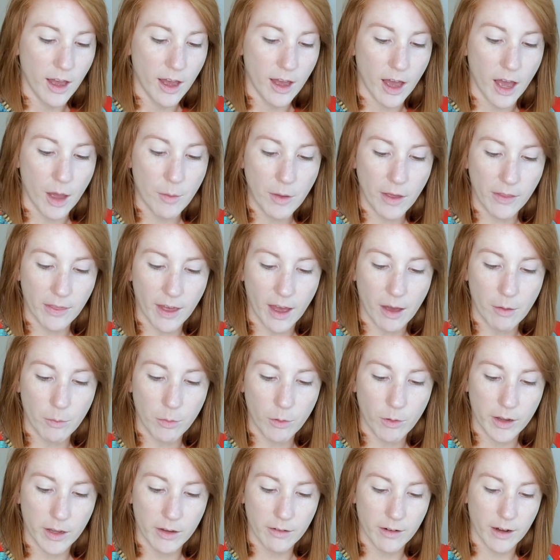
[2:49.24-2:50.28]
I'm at that
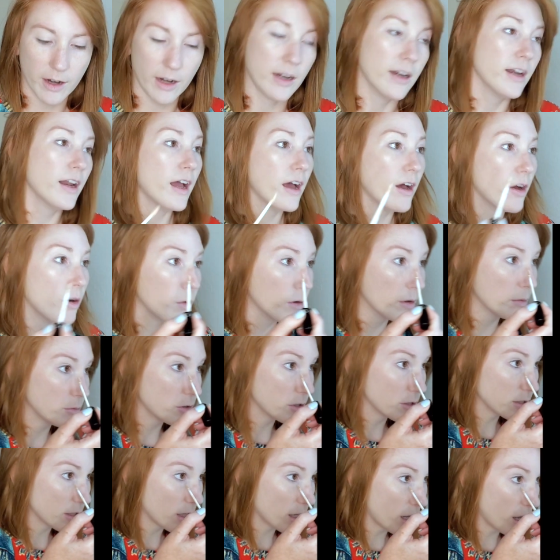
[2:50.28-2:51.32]
point right now where I'm
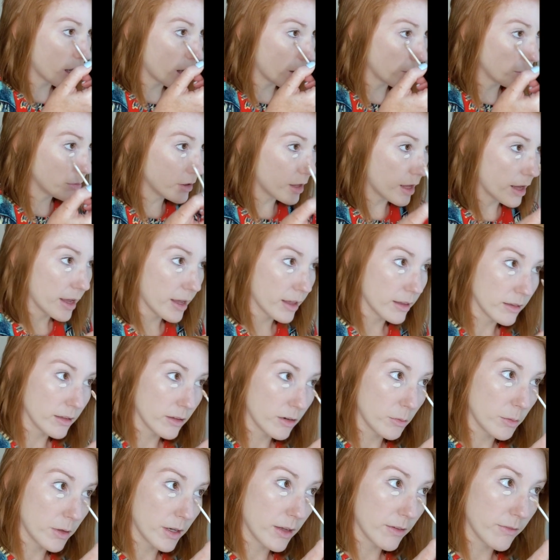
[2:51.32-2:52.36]
just gonna apply a little
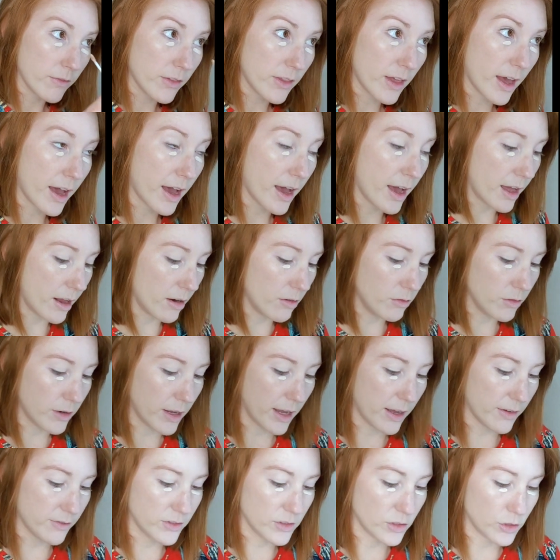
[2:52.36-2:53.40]
bit of that. I don't
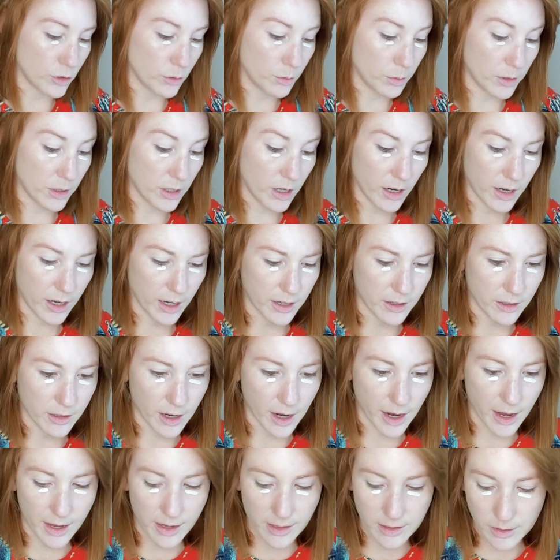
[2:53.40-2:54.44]
have super dark under
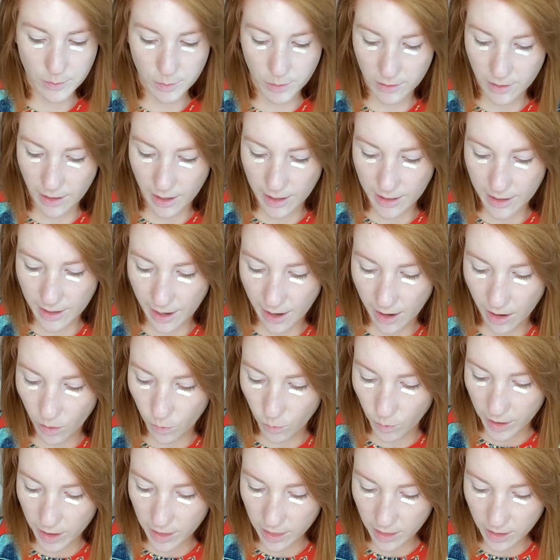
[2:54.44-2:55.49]
eyes, but right now
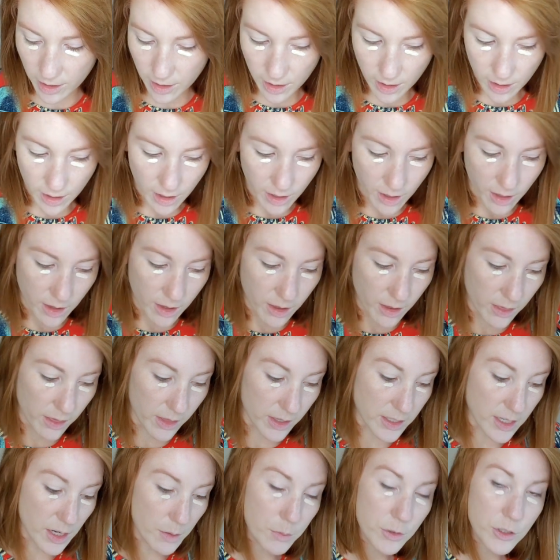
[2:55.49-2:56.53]
with the
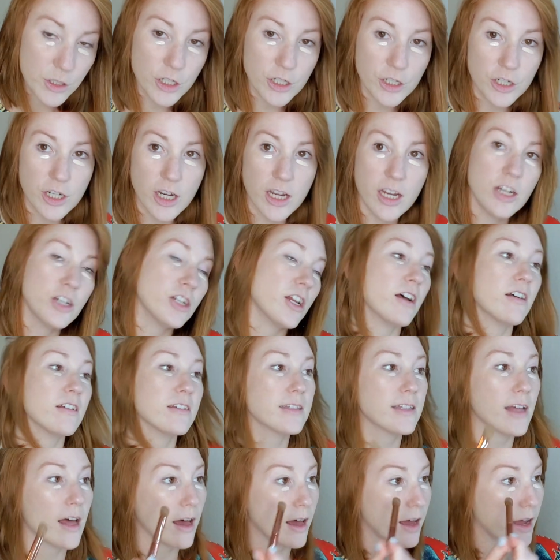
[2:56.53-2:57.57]
temperature change
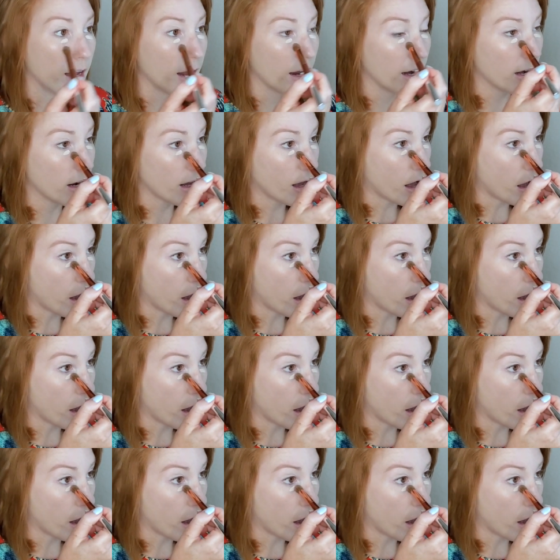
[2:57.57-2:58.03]
outside,